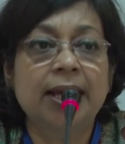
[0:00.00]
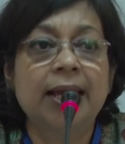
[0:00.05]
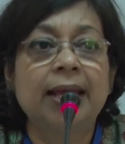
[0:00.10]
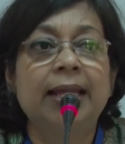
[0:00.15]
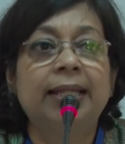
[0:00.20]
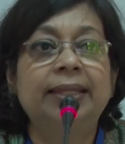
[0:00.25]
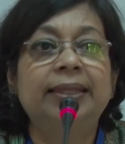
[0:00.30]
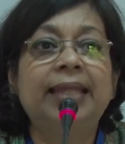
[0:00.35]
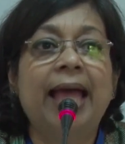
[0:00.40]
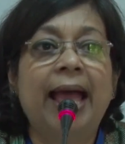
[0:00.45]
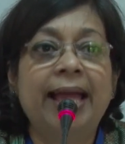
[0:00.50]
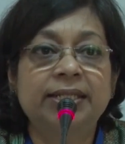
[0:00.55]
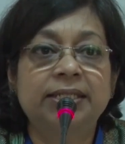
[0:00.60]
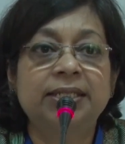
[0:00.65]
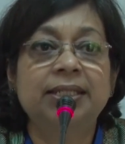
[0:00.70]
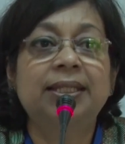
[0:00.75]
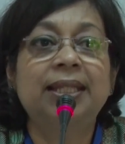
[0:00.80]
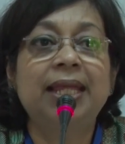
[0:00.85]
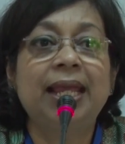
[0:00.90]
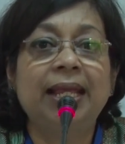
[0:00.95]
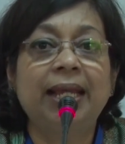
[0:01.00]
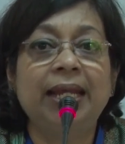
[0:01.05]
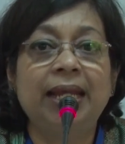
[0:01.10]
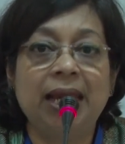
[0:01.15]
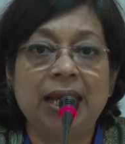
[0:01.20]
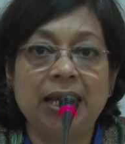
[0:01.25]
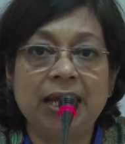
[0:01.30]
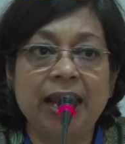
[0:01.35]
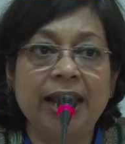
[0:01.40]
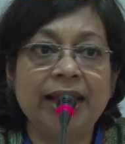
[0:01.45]
that they can
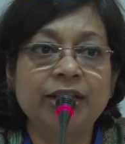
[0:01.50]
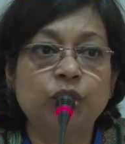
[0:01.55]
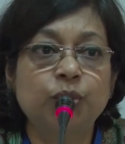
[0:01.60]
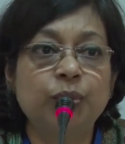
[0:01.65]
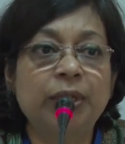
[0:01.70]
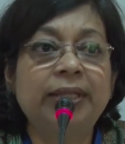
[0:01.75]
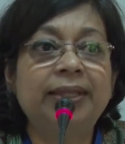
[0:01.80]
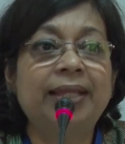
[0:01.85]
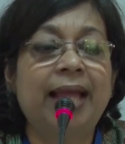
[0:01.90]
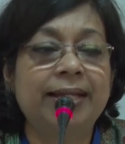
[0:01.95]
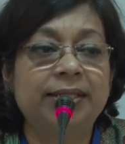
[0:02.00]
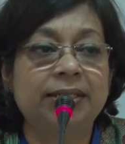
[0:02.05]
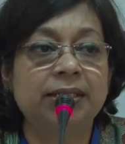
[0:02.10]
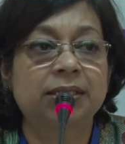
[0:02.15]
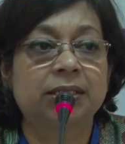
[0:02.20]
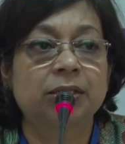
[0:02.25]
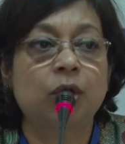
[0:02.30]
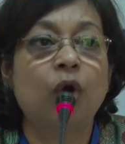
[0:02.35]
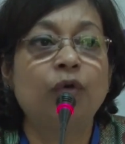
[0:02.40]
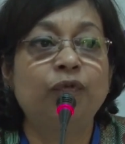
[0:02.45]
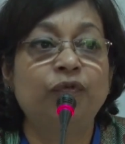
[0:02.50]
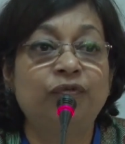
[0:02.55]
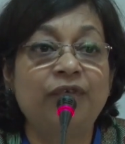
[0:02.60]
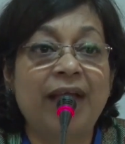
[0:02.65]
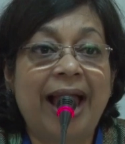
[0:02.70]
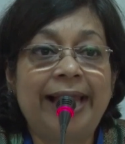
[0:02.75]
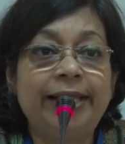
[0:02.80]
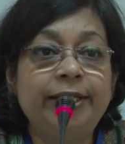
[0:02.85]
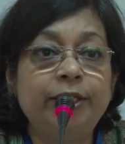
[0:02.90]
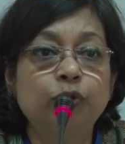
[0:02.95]
engage with, that is of
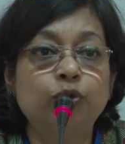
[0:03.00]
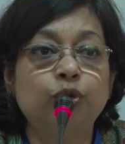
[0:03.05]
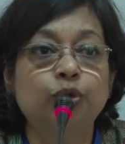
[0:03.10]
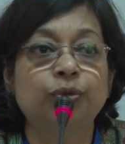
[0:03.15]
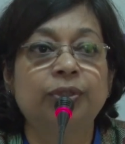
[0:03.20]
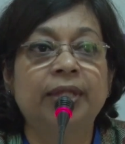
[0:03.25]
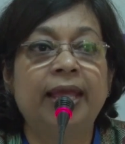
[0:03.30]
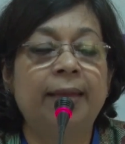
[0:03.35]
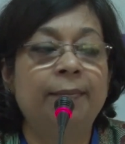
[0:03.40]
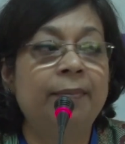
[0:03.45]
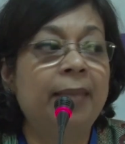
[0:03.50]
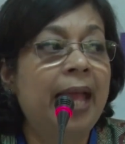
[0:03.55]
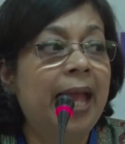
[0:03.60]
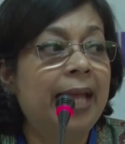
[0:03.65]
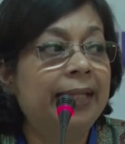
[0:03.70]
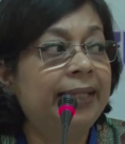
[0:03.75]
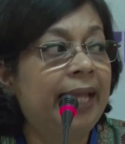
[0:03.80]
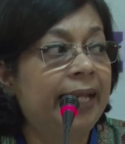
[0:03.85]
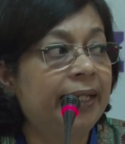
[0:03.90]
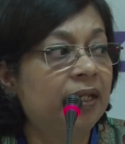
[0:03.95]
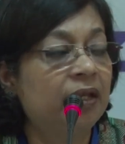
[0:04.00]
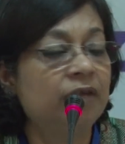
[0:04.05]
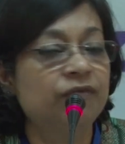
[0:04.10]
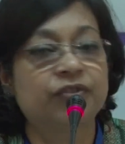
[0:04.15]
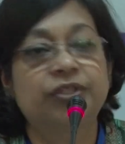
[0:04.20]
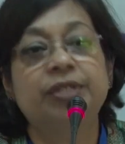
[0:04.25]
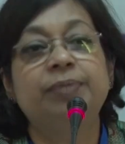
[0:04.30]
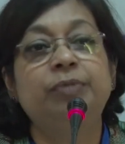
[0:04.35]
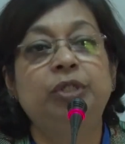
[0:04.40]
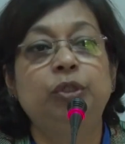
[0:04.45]
value to them, that gives
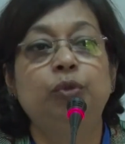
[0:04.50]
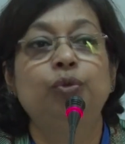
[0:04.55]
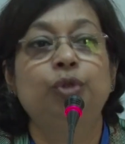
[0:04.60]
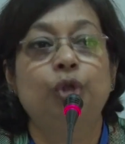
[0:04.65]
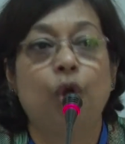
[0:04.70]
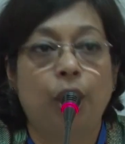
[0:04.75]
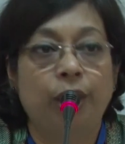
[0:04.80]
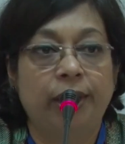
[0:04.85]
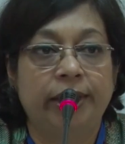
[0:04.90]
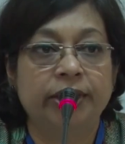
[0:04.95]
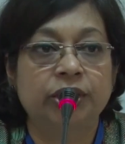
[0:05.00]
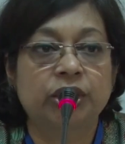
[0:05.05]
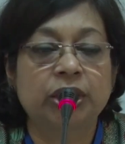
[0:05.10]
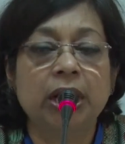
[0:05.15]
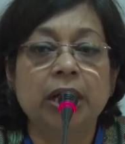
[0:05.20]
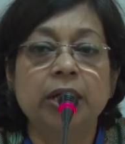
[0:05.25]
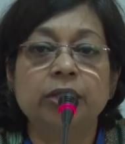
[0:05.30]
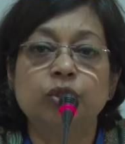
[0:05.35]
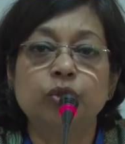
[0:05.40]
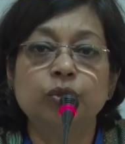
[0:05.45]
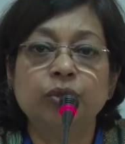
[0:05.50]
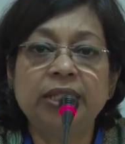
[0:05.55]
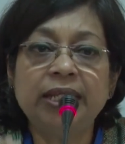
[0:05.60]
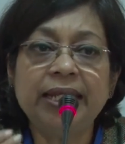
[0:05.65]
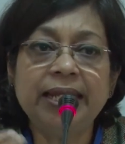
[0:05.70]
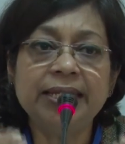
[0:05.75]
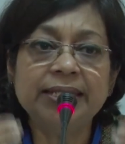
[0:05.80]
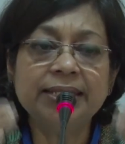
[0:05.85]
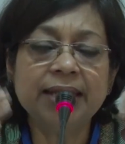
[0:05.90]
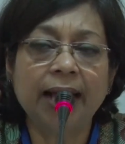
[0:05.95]
them new knowledge. So
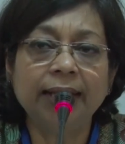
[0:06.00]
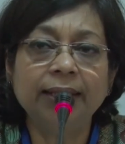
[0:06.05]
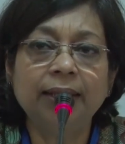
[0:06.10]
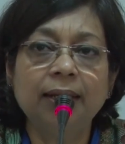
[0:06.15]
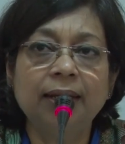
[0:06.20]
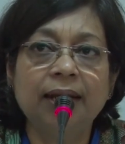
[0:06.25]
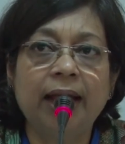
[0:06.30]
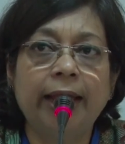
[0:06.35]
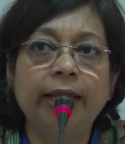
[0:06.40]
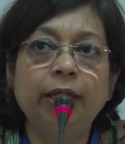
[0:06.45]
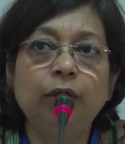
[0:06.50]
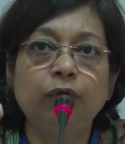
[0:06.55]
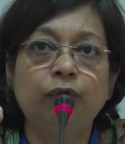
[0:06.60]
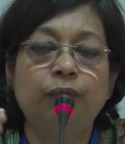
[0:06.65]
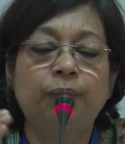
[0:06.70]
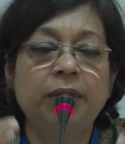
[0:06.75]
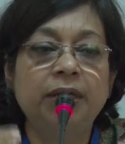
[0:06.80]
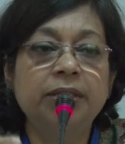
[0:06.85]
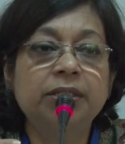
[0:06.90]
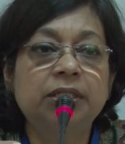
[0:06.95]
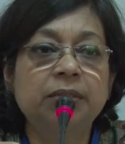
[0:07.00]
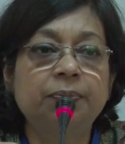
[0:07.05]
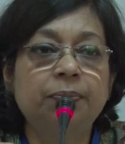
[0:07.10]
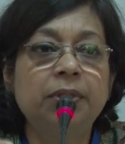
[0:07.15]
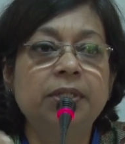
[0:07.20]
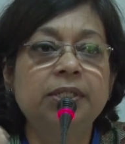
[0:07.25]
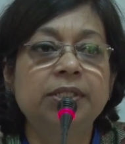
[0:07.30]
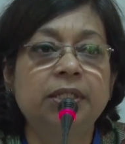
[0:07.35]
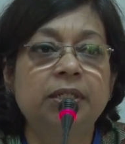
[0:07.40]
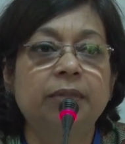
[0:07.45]
these are the kind of
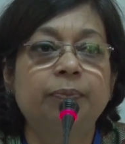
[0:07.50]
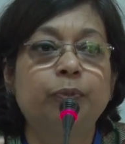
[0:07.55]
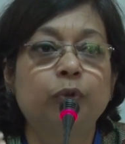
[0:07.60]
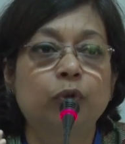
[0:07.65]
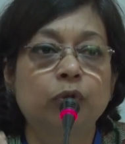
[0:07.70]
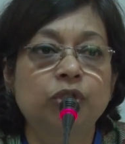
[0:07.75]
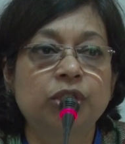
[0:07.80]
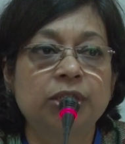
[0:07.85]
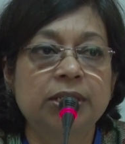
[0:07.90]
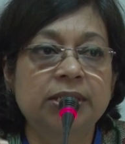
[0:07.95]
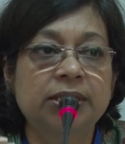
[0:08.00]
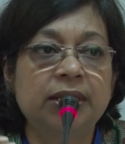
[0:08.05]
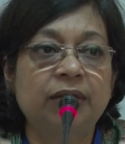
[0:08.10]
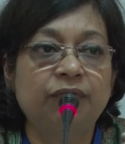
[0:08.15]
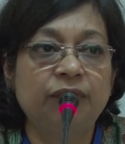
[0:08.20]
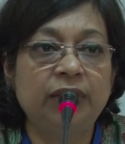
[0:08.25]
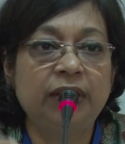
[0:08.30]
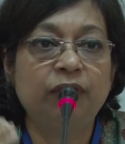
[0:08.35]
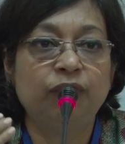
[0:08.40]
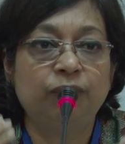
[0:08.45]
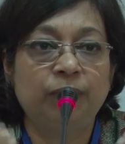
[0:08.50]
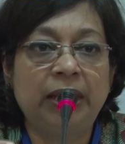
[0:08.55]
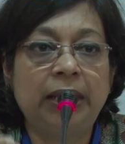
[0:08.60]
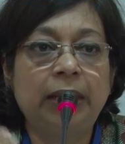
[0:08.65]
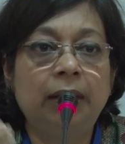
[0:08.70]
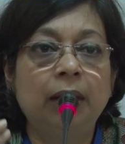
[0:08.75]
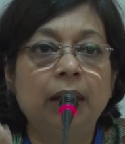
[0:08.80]
principles and approaches that we have been,